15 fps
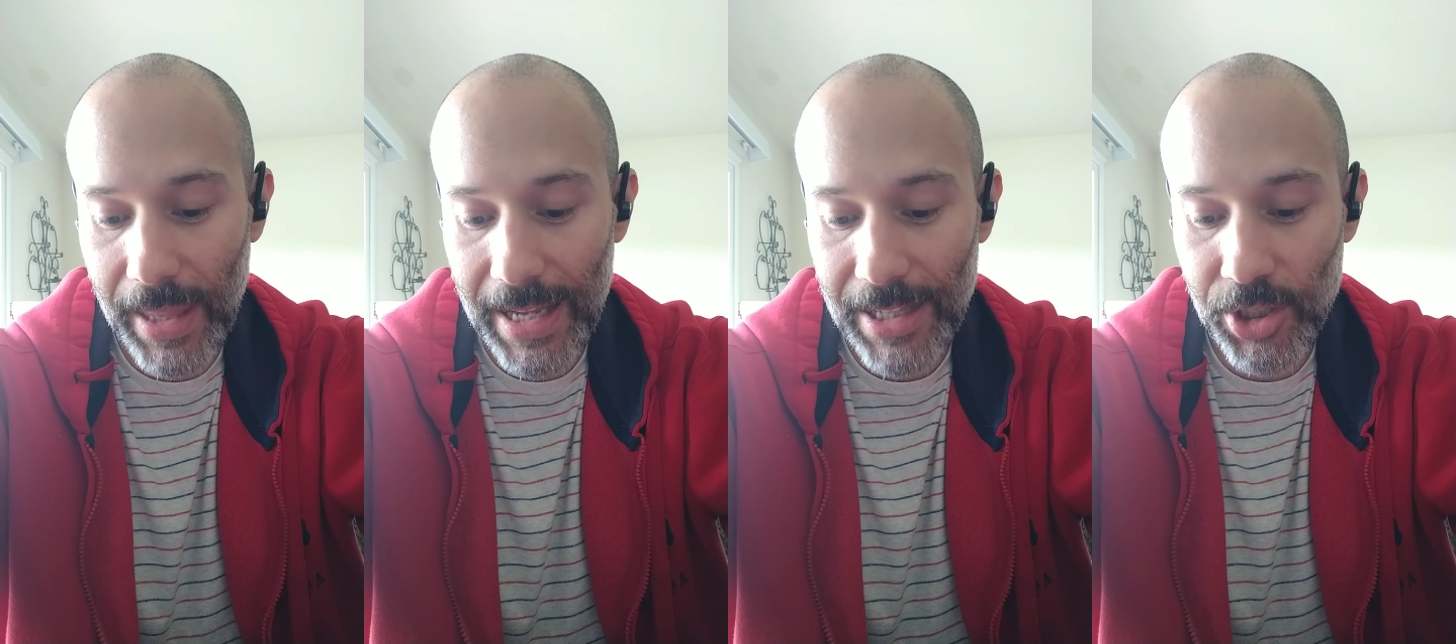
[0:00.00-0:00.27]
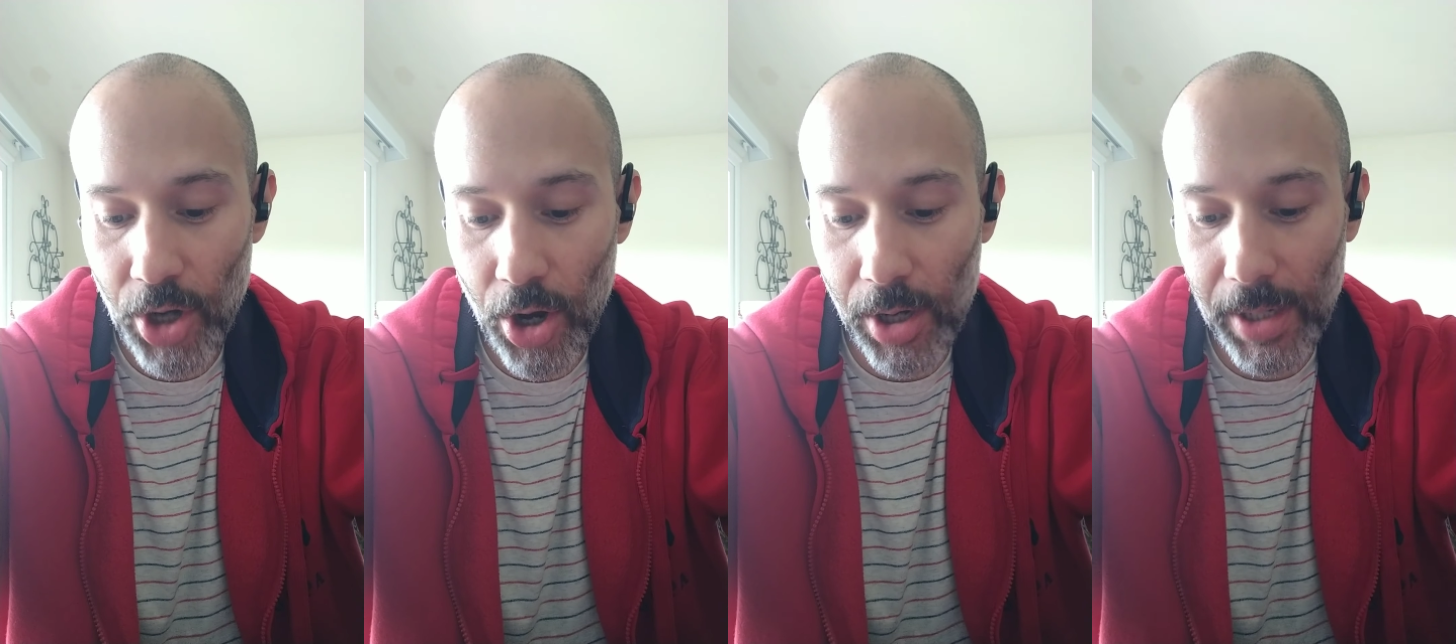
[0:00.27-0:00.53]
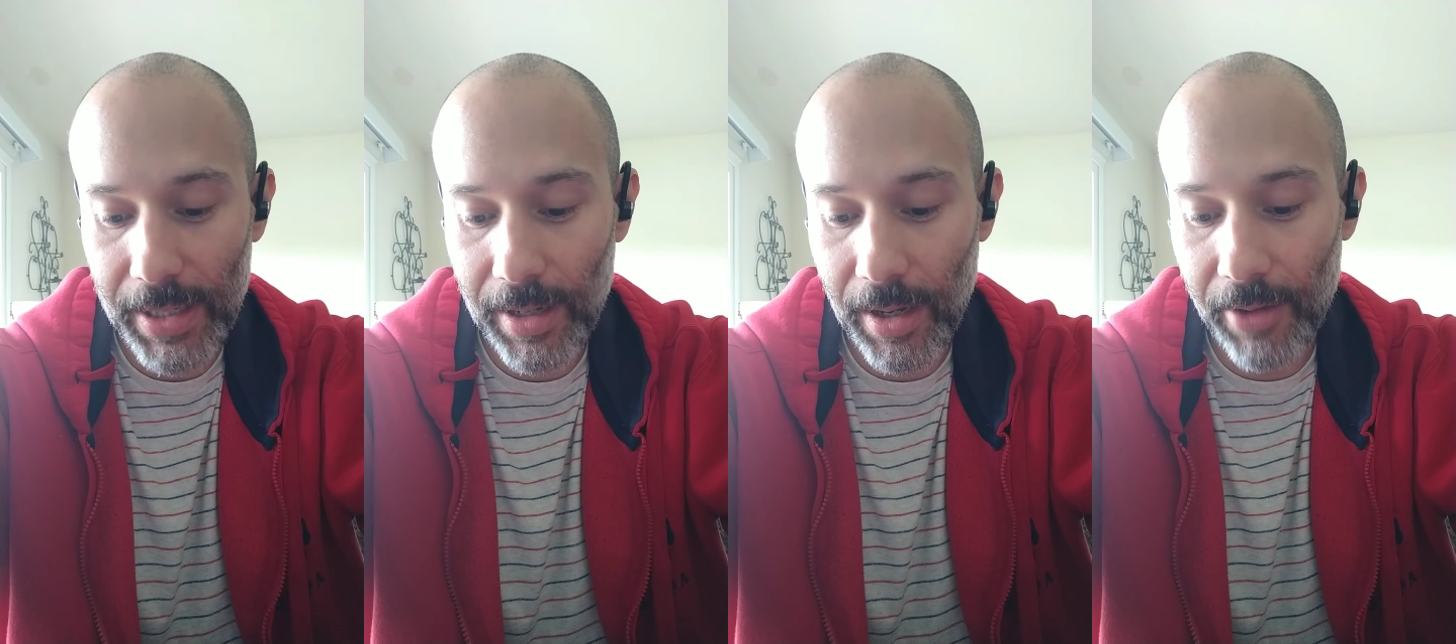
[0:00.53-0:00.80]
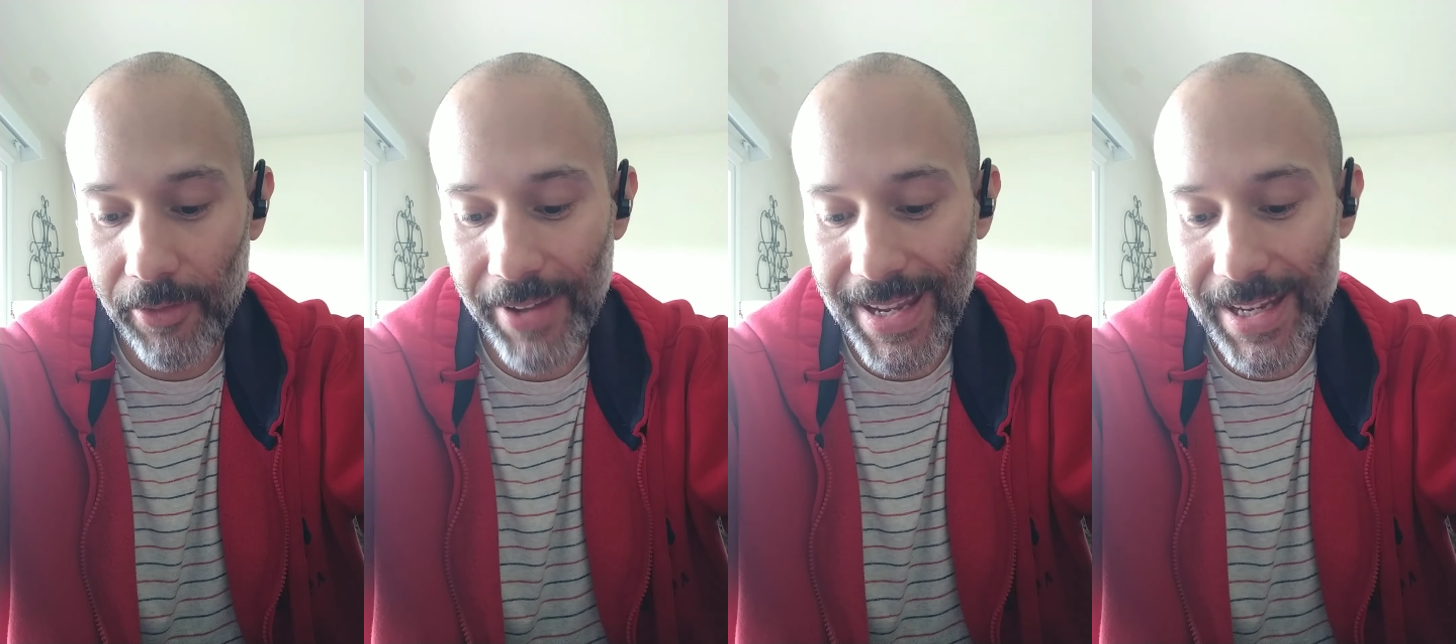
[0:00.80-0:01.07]
a target
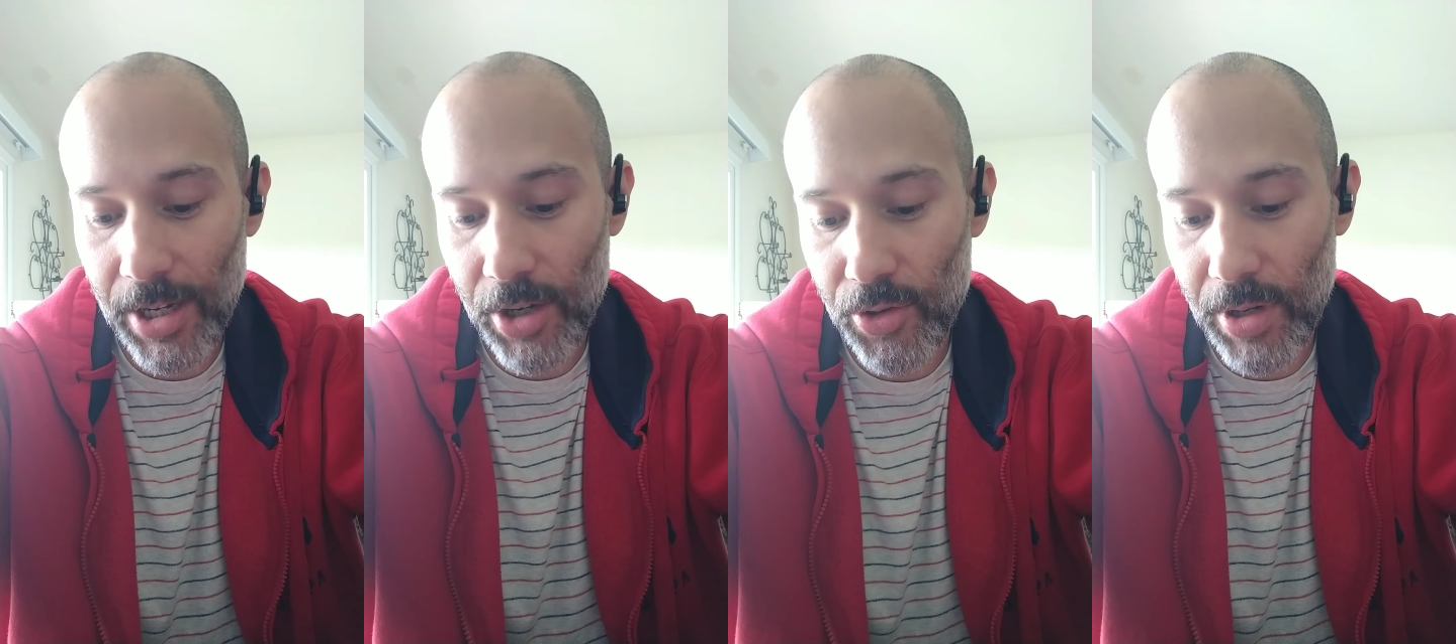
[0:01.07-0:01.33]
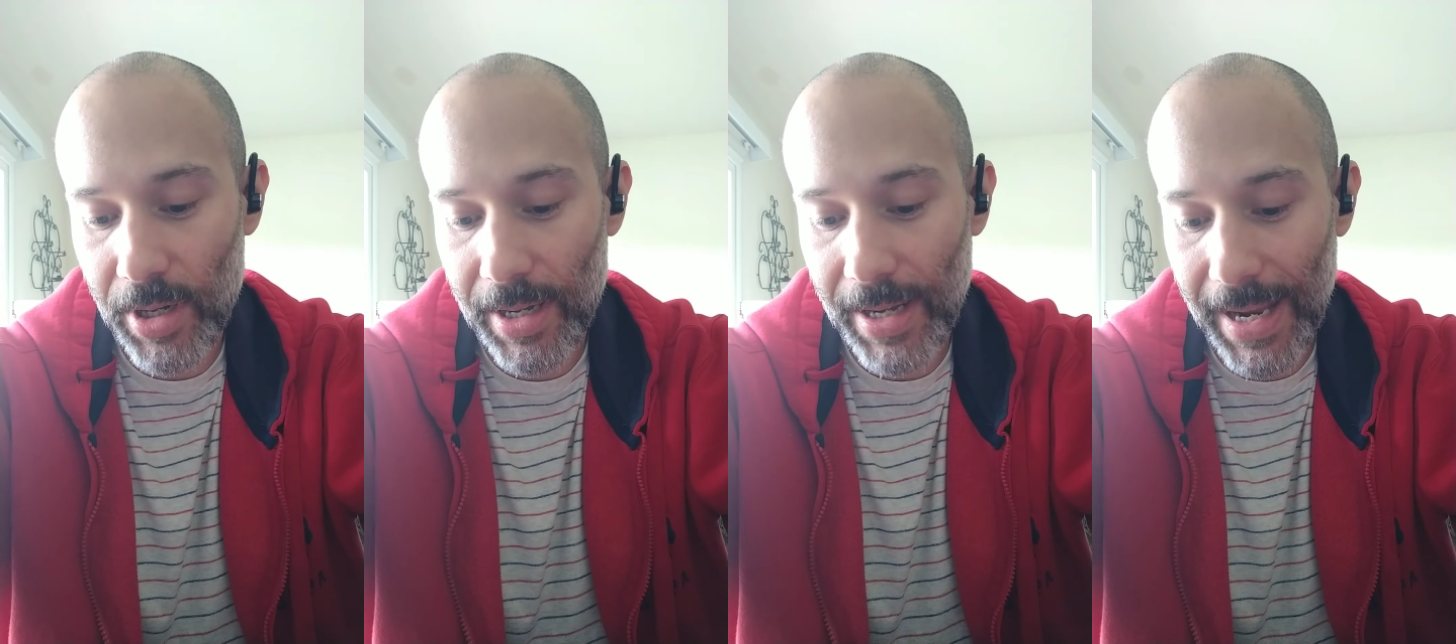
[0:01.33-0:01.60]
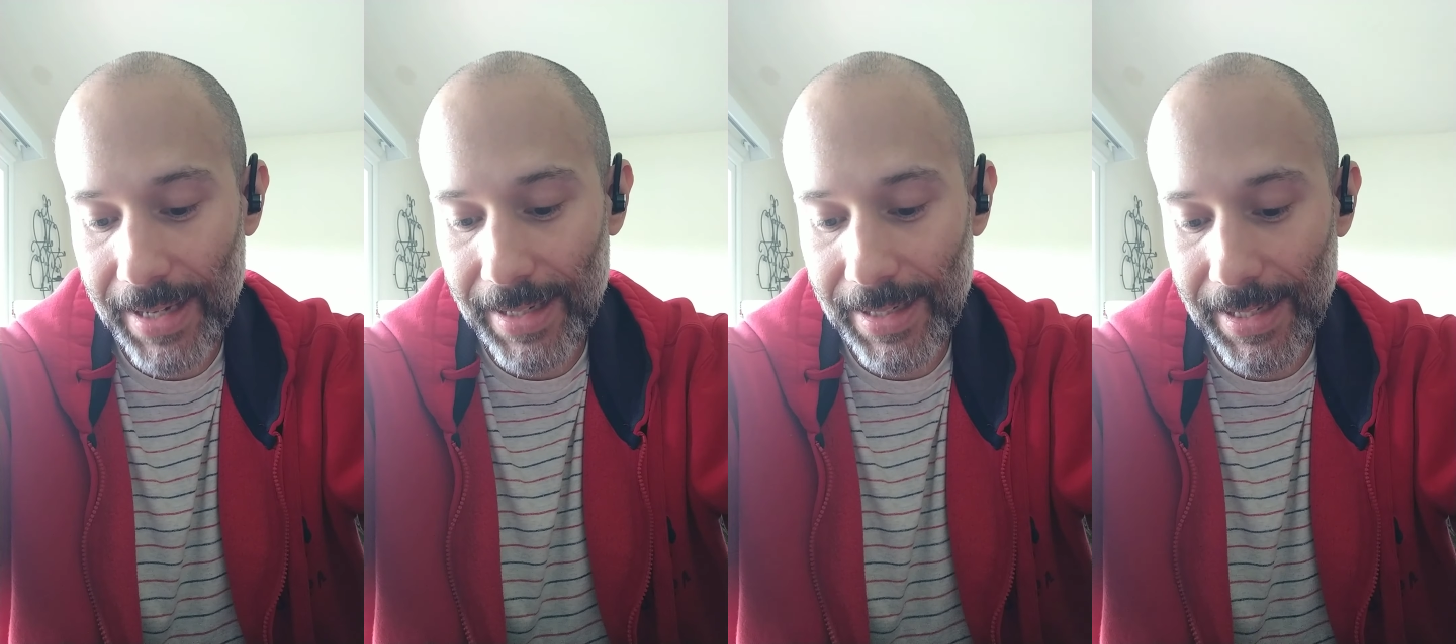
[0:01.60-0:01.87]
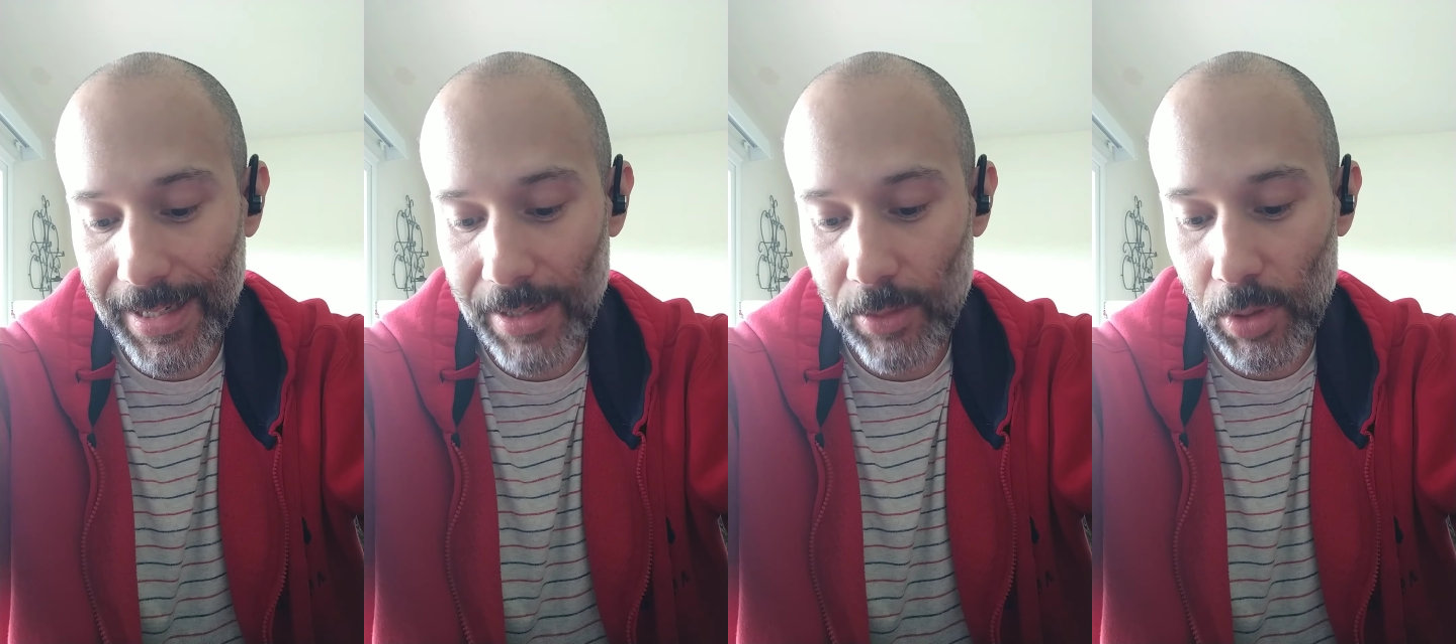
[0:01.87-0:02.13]
of 890,